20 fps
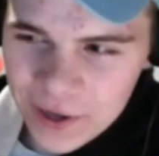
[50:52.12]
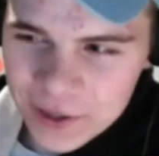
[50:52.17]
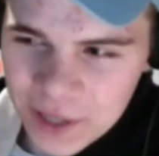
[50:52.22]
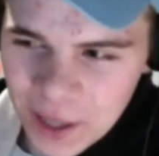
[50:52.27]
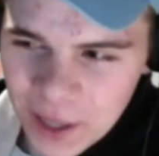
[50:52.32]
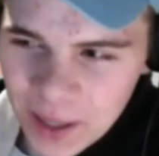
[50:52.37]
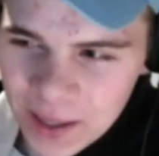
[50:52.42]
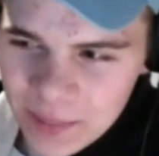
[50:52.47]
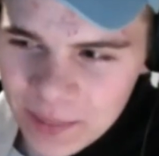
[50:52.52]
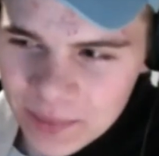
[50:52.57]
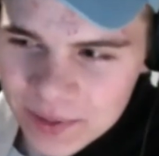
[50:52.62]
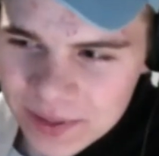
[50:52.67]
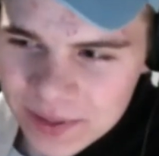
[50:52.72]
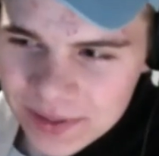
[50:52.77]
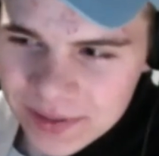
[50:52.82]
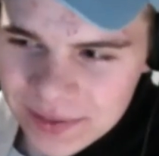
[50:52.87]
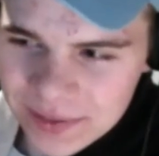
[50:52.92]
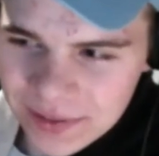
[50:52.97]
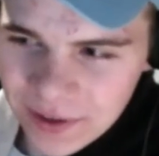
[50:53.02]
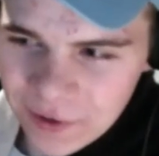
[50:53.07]
clips
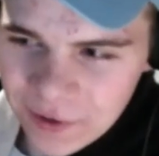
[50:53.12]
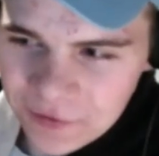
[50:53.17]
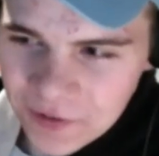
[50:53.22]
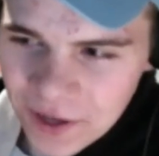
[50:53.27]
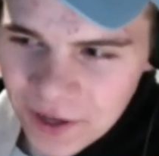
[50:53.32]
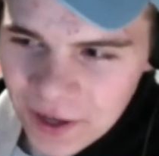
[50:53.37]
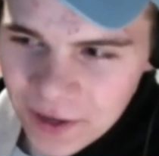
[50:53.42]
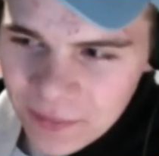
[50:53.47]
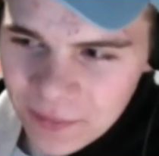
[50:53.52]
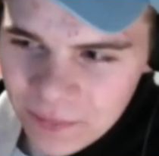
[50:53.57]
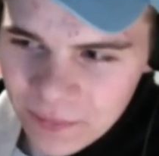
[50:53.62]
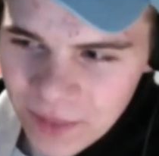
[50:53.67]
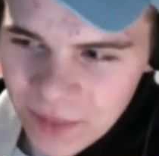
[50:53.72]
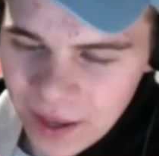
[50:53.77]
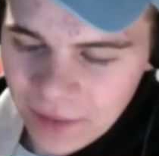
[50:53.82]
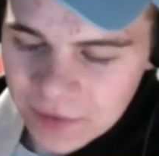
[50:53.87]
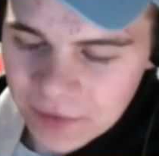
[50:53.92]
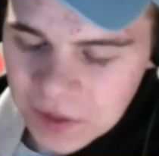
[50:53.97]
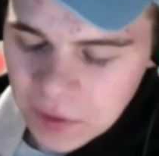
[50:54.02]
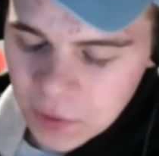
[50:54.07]
of like
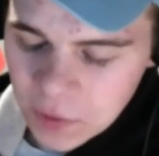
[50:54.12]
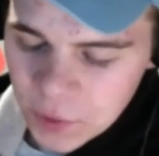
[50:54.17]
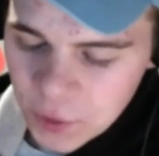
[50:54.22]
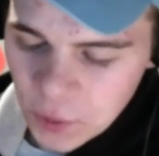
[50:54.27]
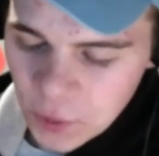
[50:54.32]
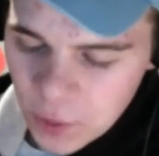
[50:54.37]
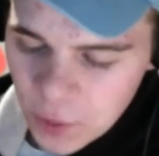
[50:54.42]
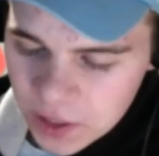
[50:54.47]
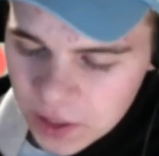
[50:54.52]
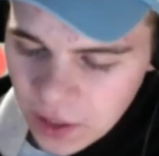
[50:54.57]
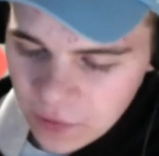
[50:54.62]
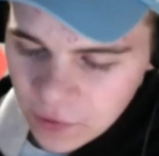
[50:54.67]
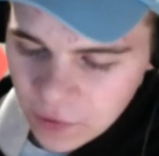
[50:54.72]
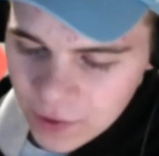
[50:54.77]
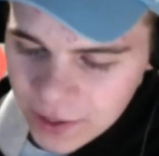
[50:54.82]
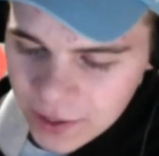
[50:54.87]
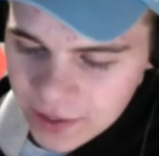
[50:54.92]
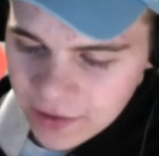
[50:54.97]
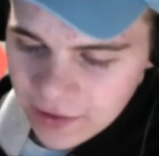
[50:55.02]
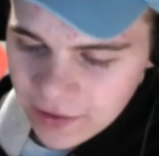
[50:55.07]
I've seen YouTubers cover
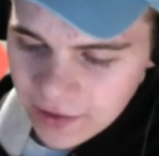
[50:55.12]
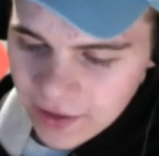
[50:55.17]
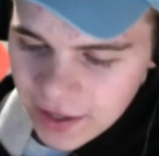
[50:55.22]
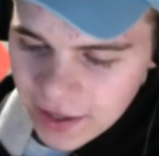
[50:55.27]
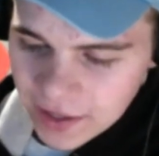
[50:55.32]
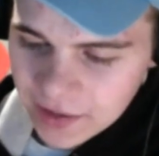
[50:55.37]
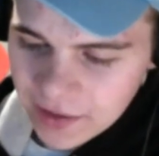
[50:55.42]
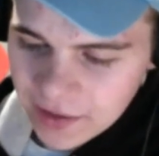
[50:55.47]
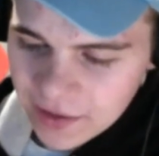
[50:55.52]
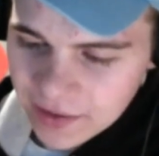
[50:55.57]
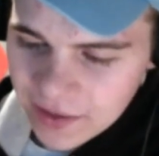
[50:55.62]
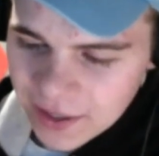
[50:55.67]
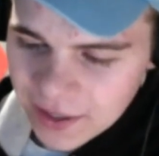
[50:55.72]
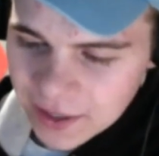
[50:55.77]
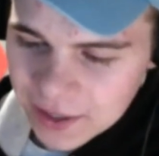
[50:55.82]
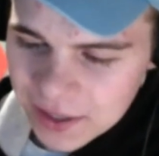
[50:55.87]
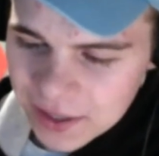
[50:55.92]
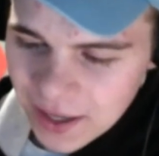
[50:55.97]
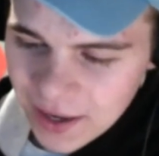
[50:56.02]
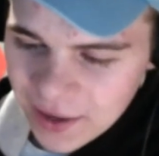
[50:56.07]
it, and they
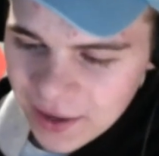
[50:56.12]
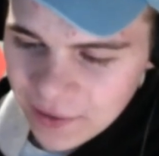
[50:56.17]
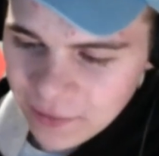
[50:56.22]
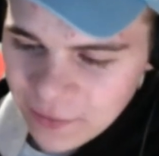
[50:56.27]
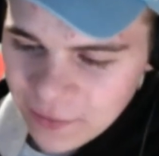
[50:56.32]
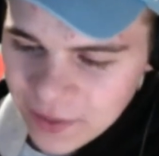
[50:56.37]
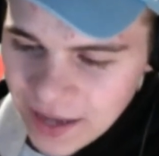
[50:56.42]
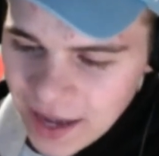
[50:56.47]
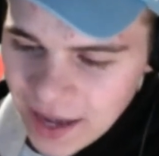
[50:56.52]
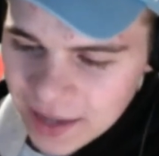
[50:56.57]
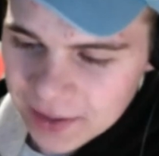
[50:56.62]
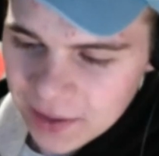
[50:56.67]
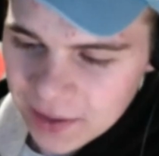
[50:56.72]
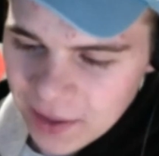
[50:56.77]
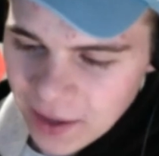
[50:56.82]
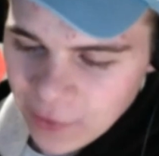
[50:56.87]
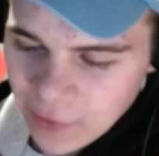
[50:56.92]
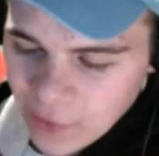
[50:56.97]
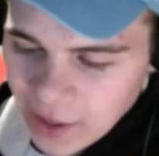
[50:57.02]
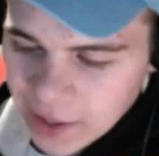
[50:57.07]
just like react to
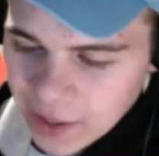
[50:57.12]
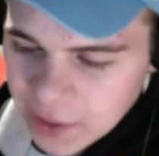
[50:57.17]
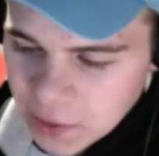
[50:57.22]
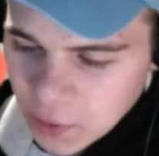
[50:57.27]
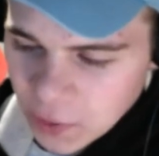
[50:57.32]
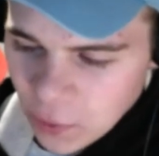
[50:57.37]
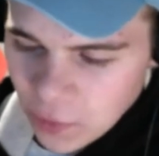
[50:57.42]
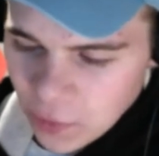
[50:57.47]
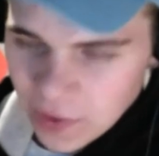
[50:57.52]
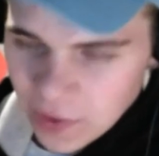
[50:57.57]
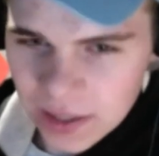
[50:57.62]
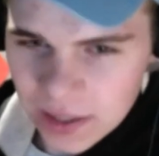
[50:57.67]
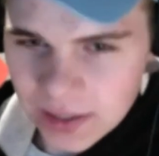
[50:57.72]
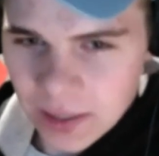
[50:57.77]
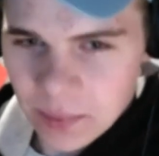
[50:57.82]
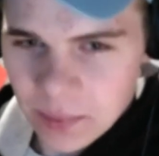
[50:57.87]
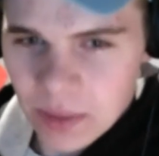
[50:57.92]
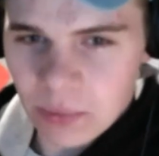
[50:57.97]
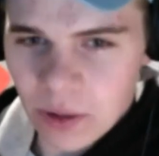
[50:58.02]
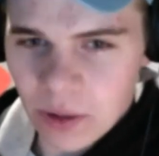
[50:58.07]
like Reddit stories
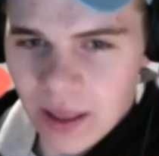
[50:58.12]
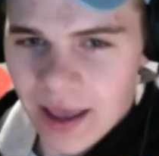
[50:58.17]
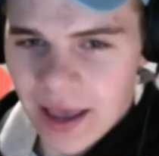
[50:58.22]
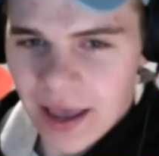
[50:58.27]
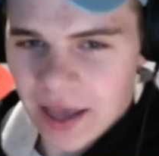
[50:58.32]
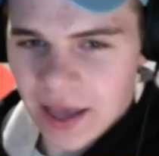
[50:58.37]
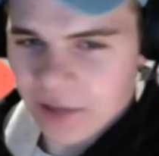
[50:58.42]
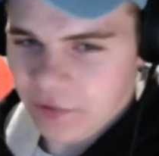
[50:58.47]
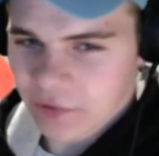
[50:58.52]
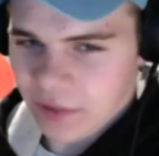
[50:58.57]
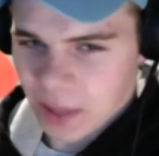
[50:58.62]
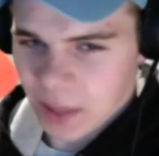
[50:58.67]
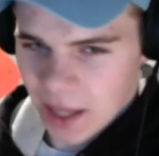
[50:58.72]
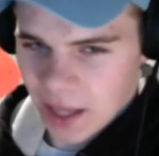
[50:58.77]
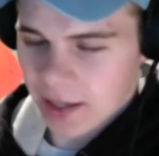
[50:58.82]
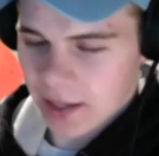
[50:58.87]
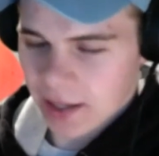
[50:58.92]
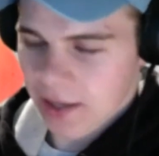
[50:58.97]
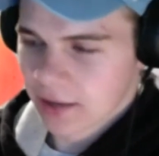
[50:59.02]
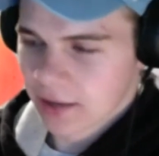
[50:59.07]
that people have, and like